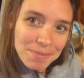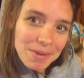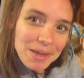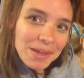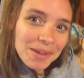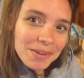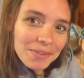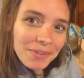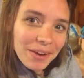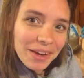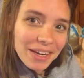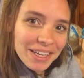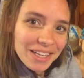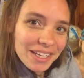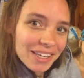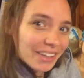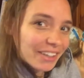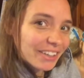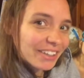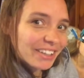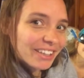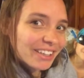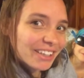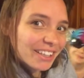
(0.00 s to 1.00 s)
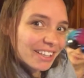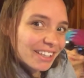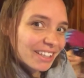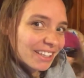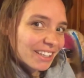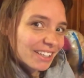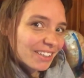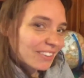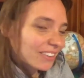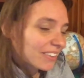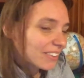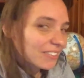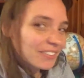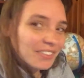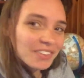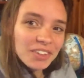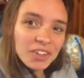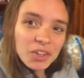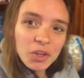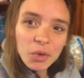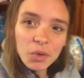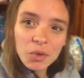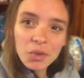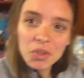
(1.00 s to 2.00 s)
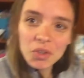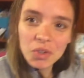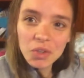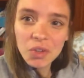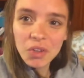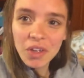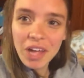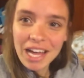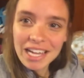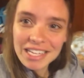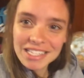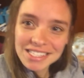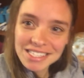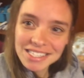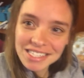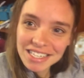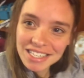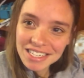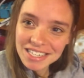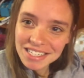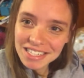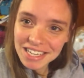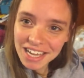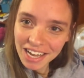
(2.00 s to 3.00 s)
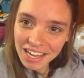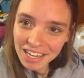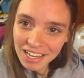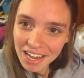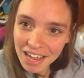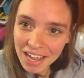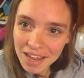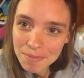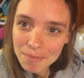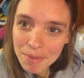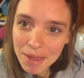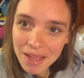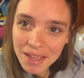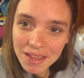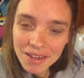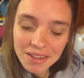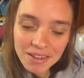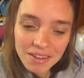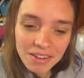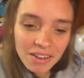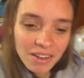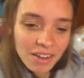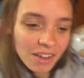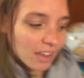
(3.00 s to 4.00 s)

me right here with their cool new glasses and headband.